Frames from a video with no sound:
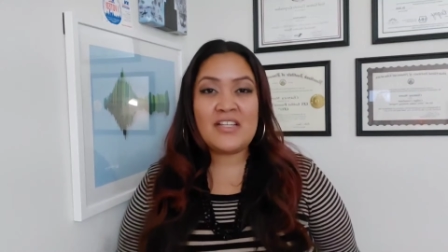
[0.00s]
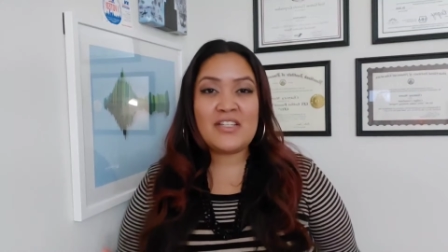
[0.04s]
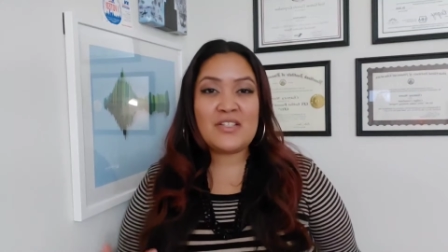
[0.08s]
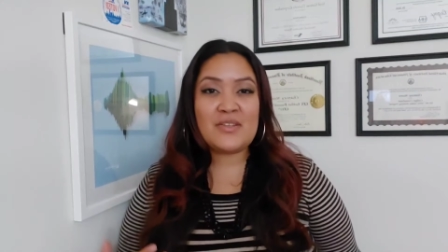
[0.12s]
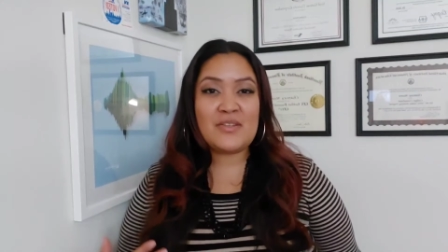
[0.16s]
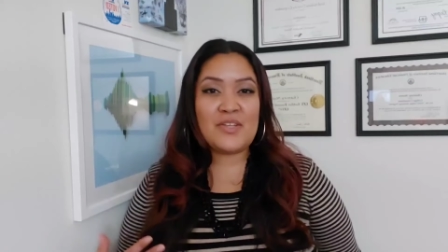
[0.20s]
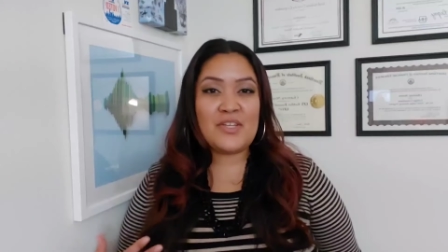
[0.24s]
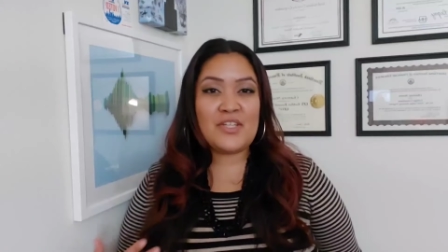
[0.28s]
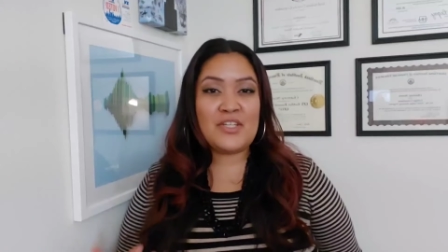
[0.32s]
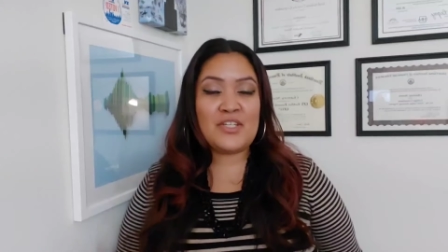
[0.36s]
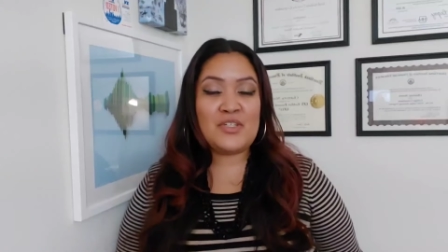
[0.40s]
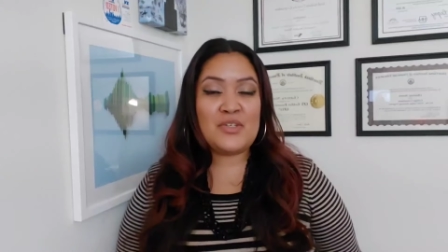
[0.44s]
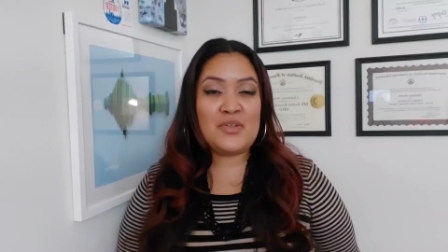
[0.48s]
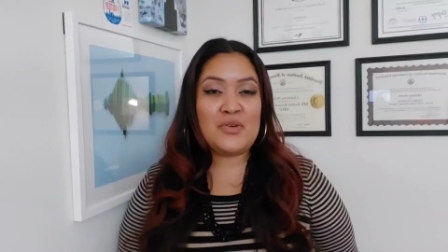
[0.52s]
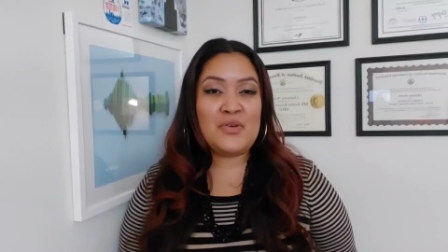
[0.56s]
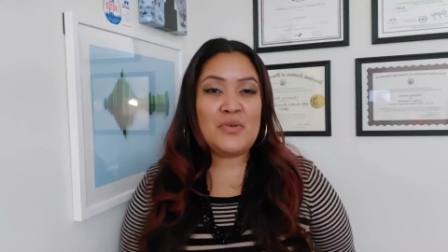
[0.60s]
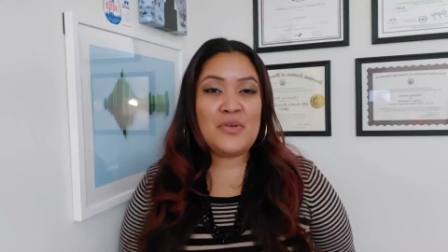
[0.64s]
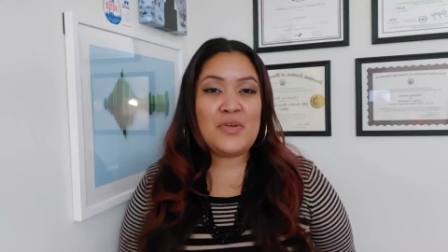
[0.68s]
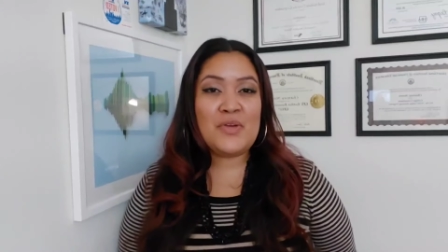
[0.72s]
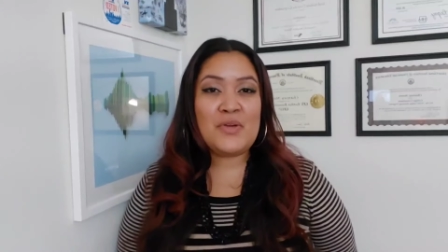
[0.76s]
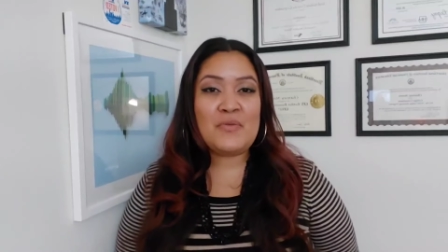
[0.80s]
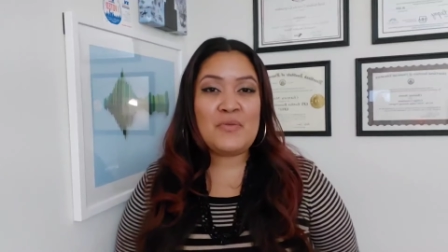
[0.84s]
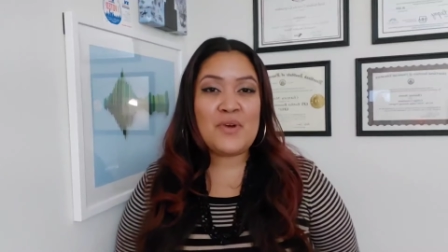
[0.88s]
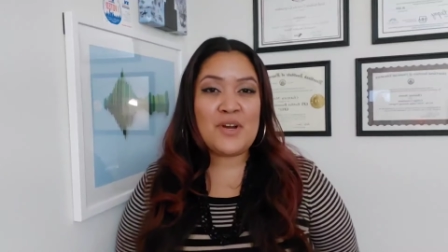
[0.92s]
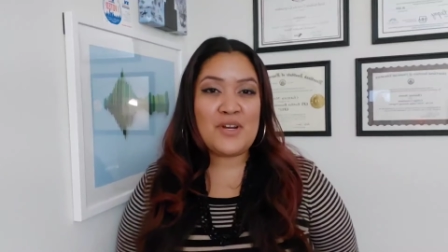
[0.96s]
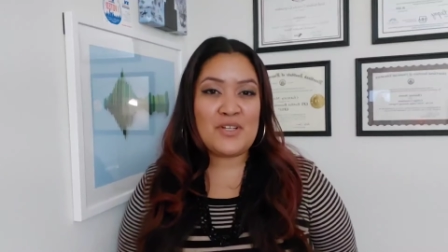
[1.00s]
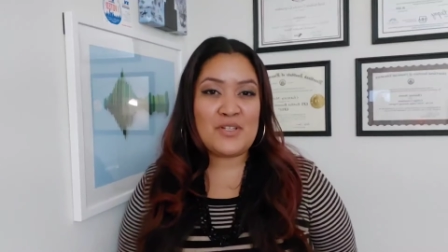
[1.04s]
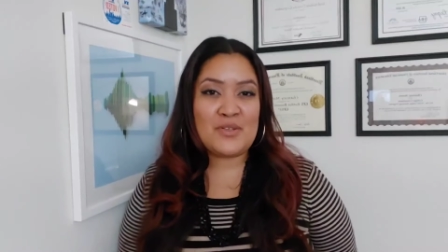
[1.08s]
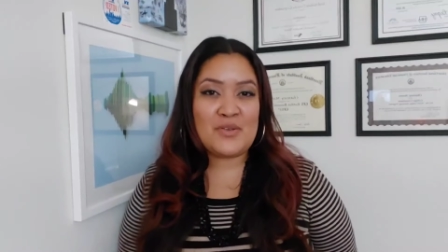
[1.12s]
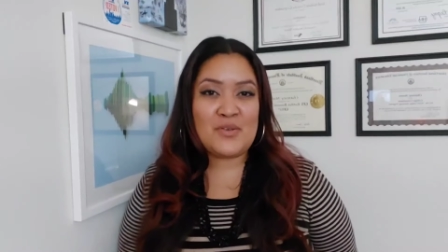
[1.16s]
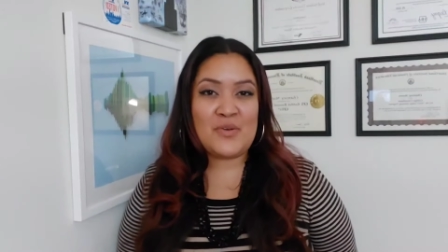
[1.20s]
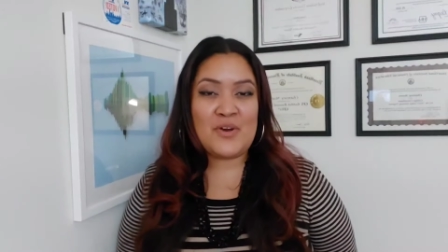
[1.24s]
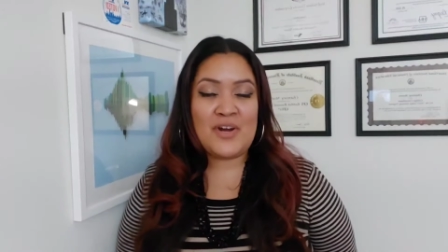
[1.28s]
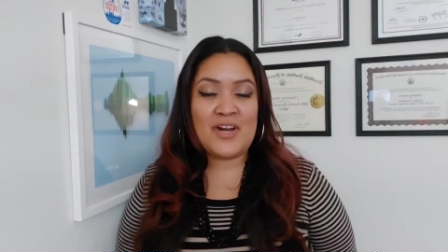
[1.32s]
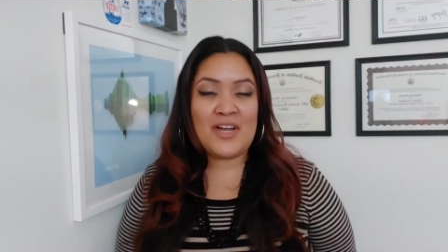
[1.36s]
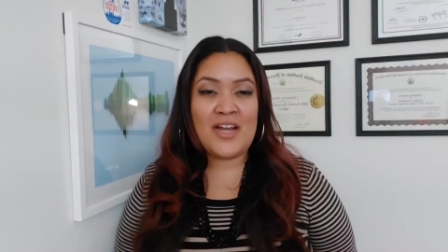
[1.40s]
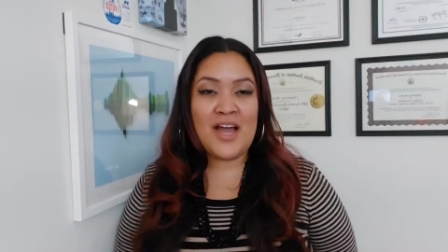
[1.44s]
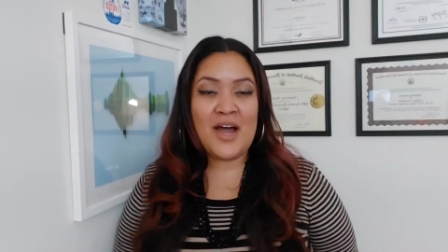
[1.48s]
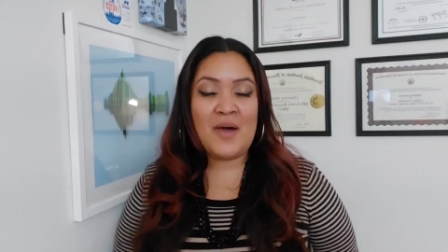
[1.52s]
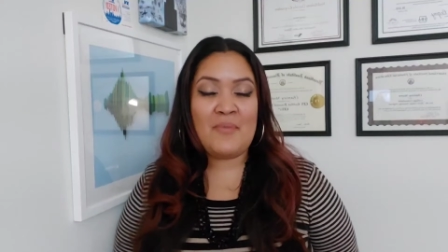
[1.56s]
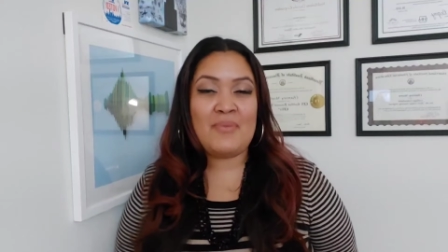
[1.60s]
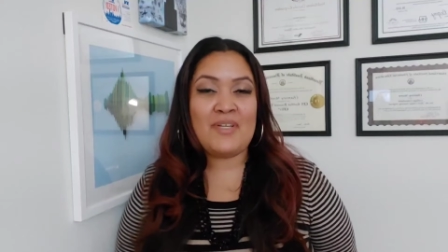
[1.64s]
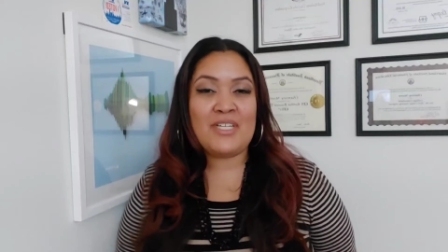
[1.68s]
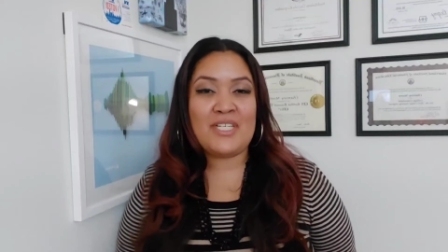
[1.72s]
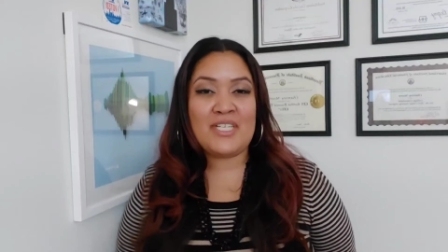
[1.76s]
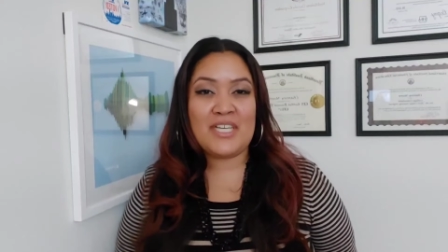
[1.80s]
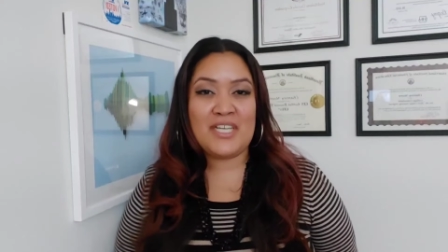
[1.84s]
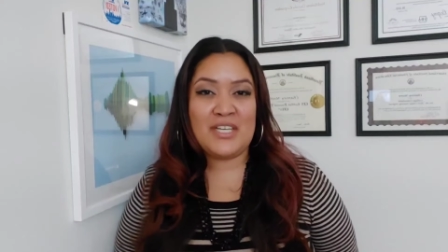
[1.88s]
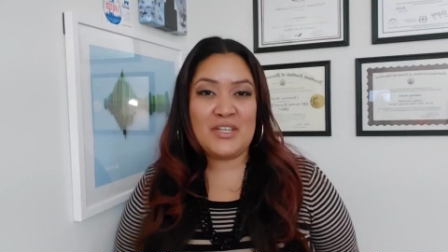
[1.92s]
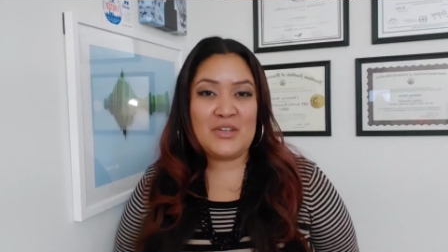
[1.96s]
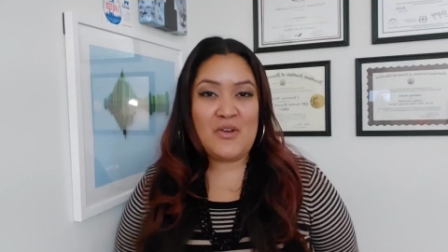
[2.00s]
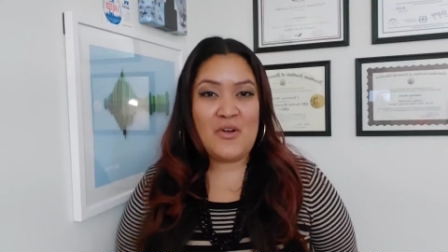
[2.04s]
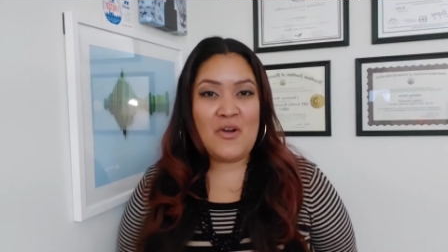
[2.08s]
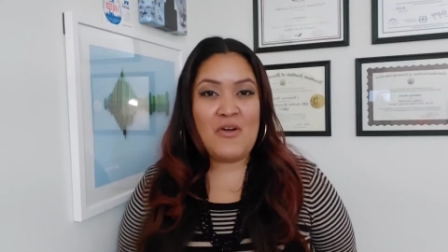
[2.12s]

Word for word: so that you can work toward accomplishing